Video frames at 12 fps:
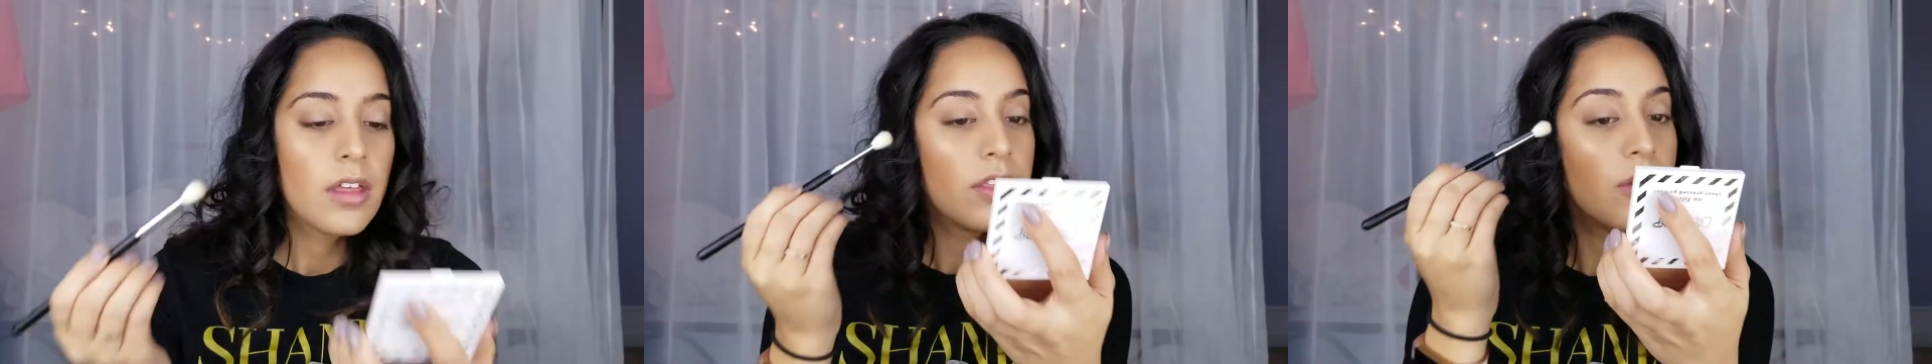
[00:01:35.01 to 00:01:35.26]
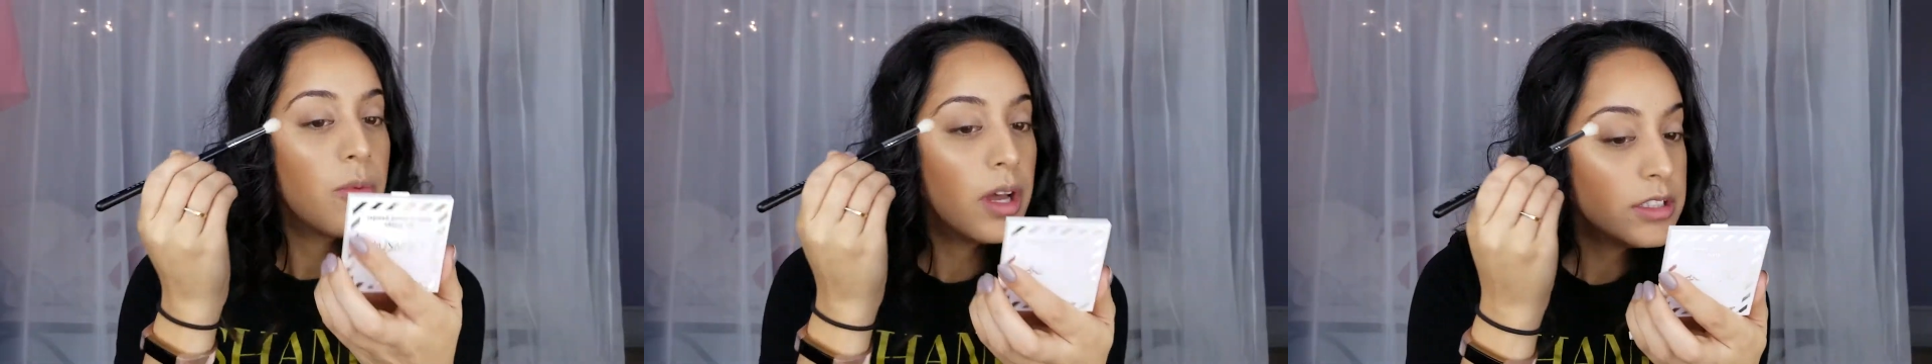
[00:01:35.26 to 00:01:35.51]

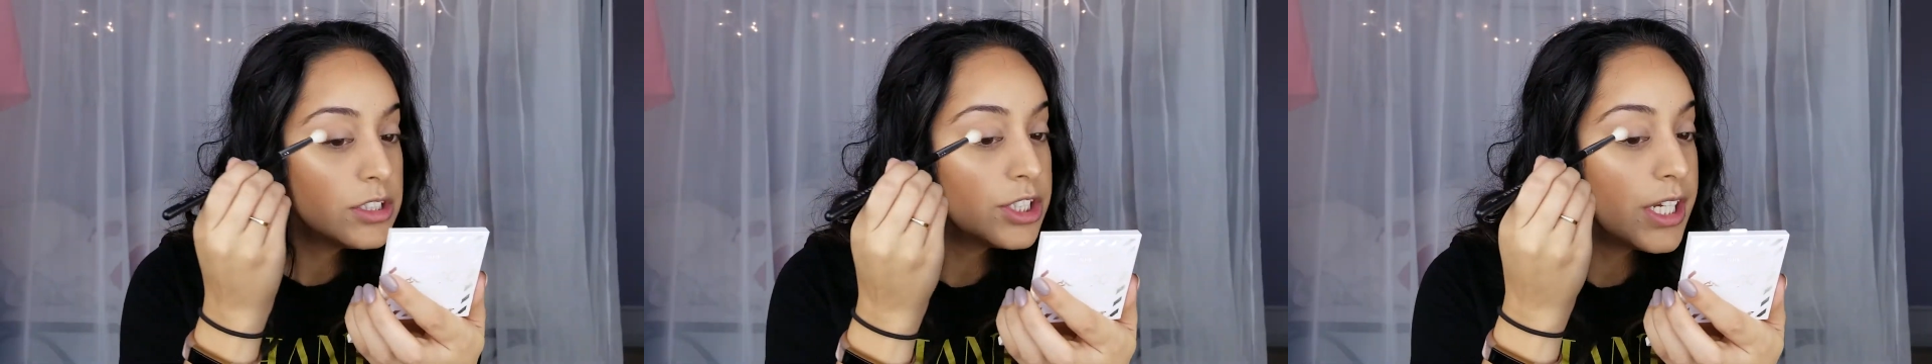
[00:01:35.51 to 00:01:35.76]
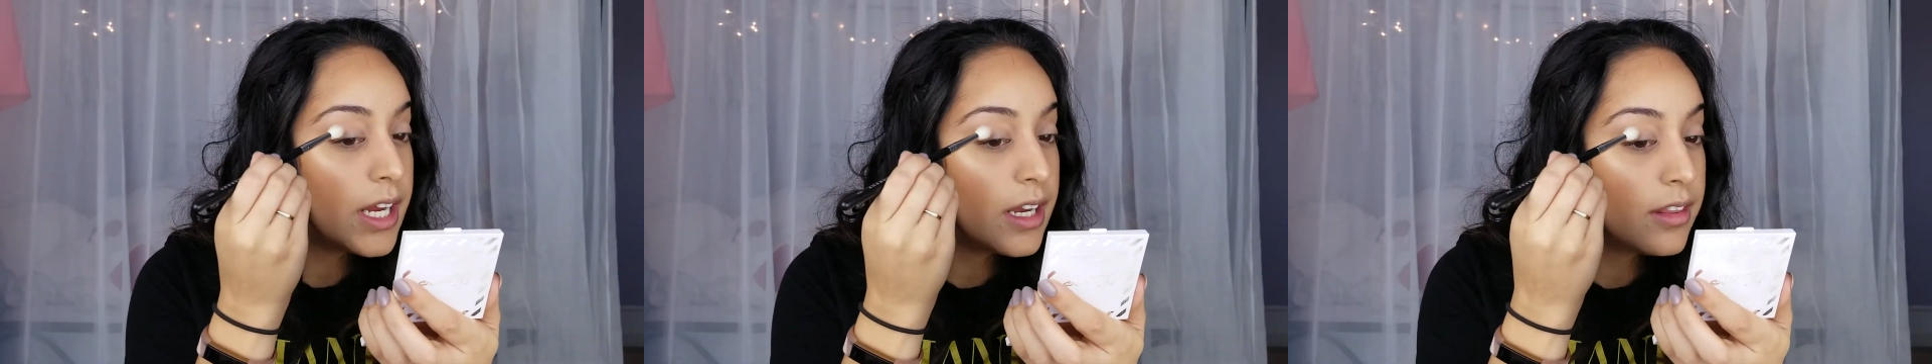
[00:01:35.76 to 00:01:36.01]
The one
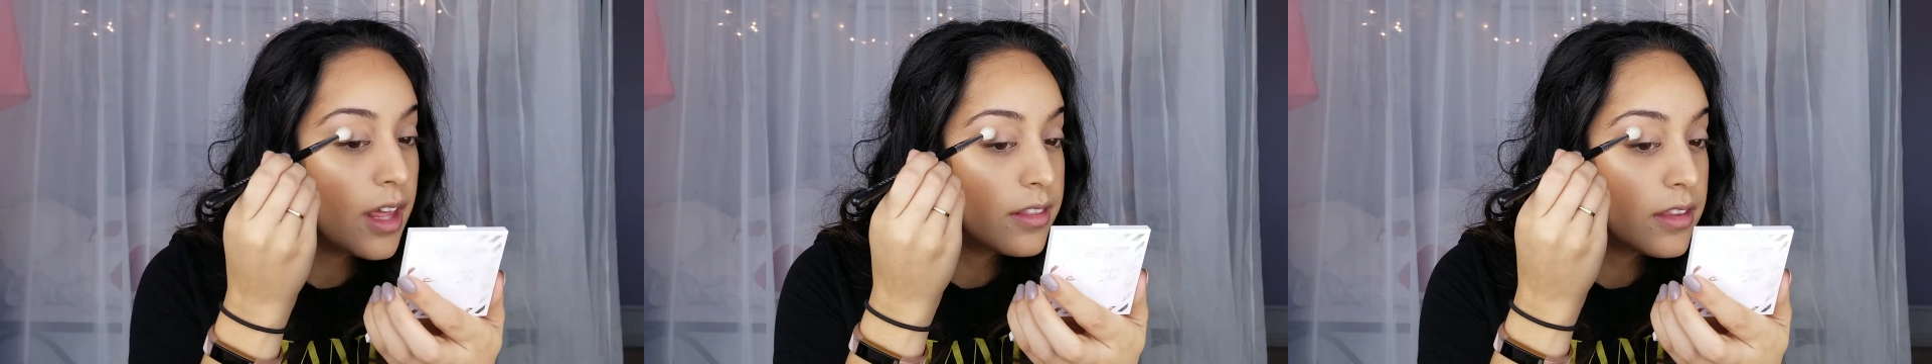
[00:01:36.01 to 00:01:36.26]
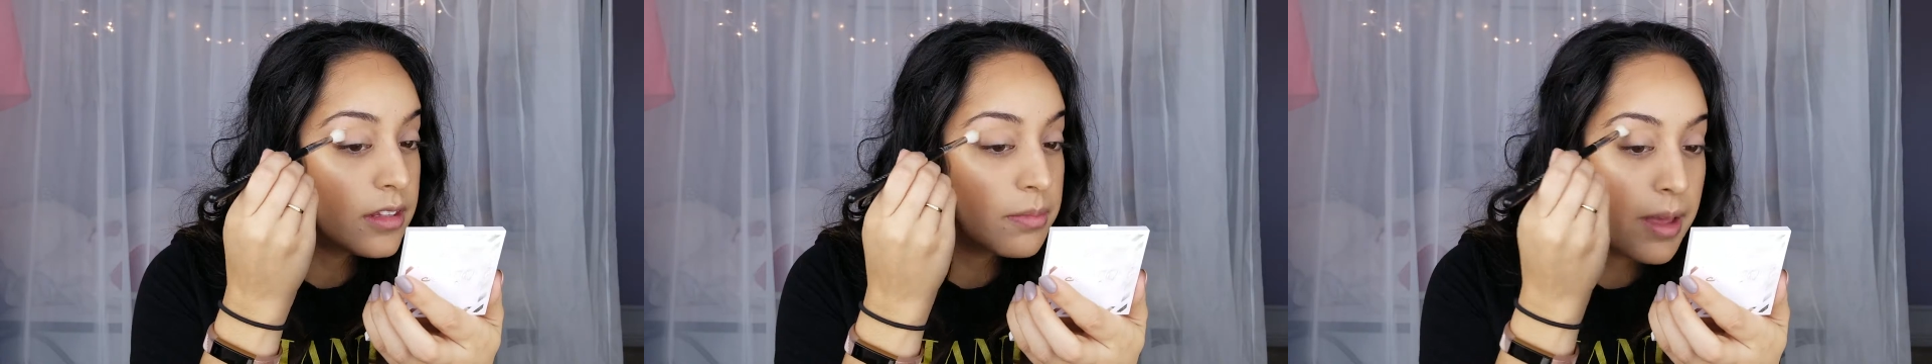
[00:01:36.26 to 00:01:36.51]
shade that
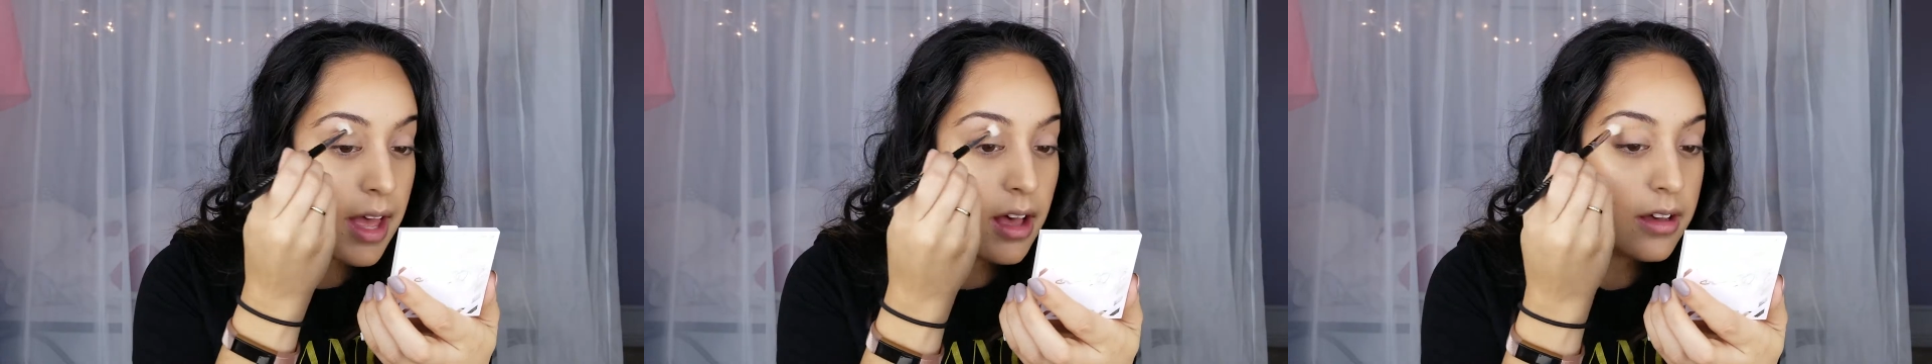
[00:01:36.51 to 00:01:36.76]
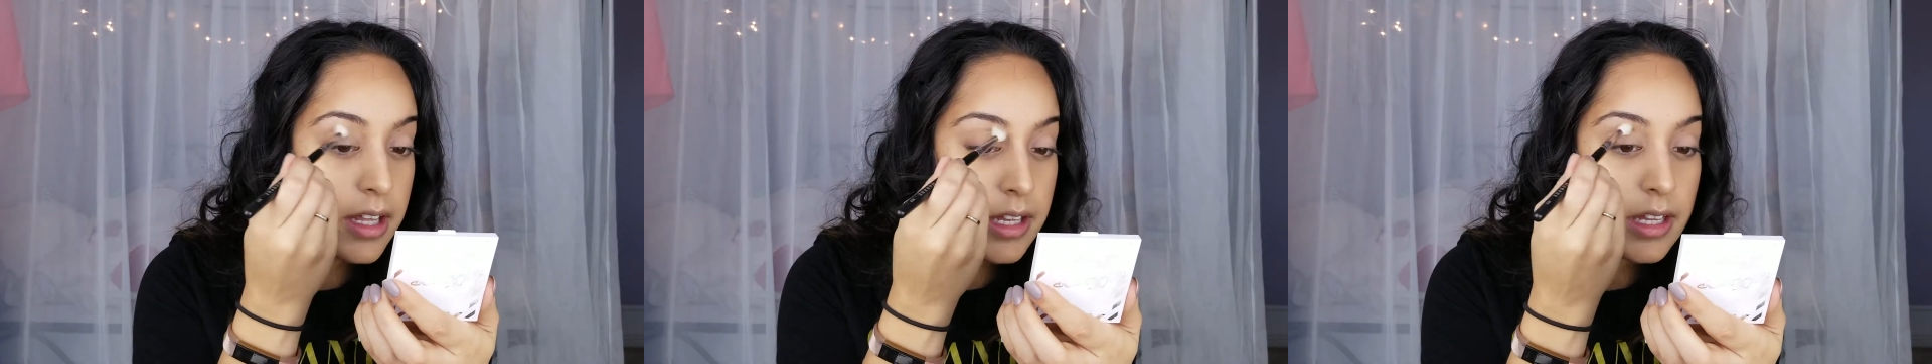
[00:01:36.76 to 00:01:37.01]
this
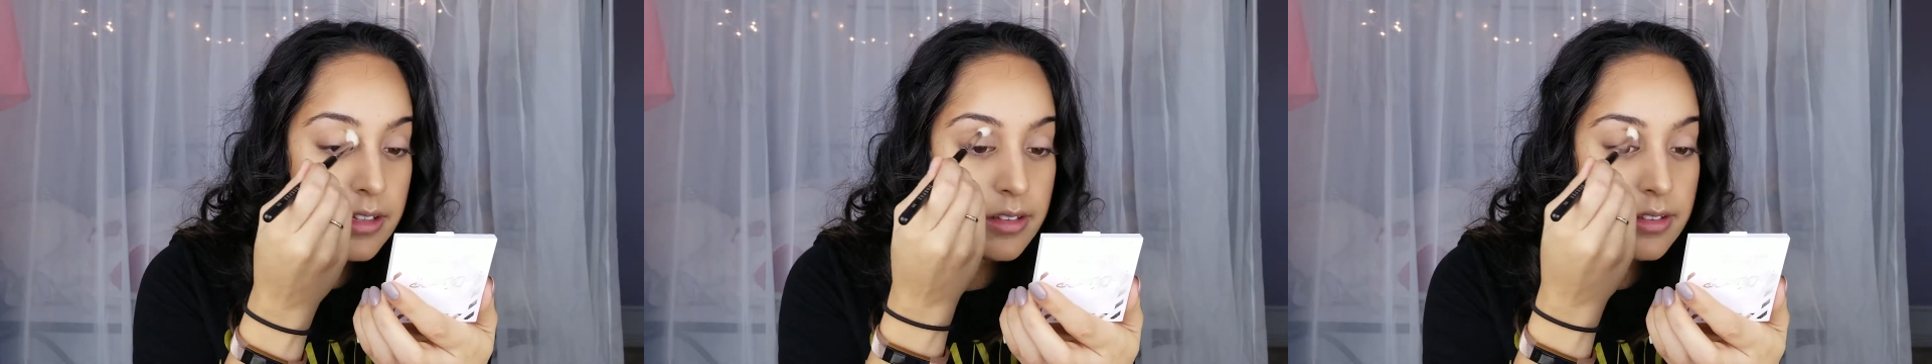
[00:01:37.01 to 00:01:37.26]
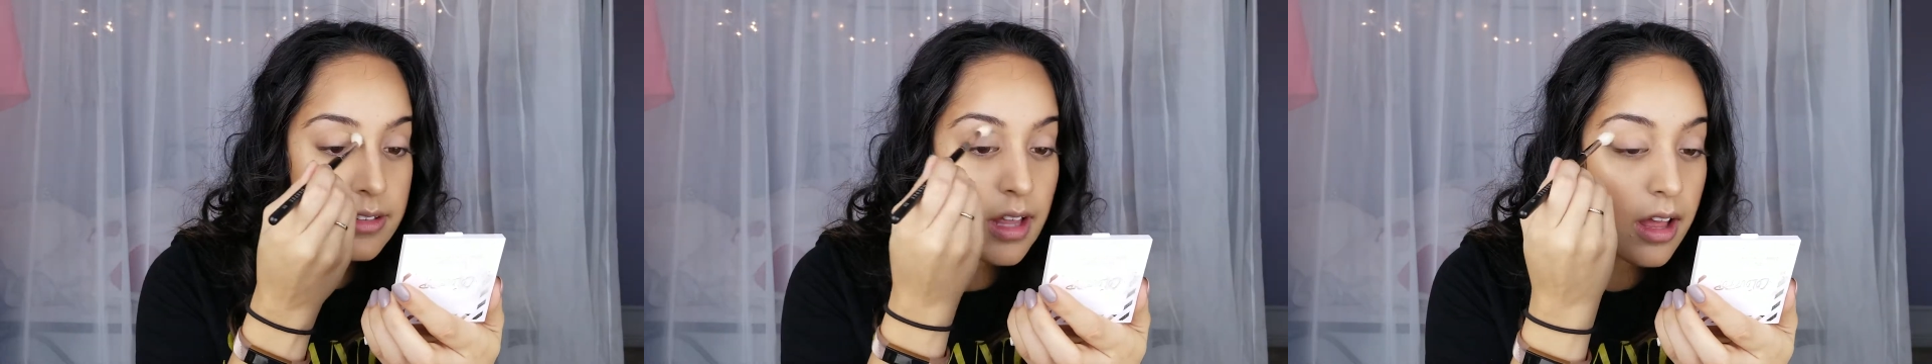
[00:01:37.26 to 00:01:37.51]
palette is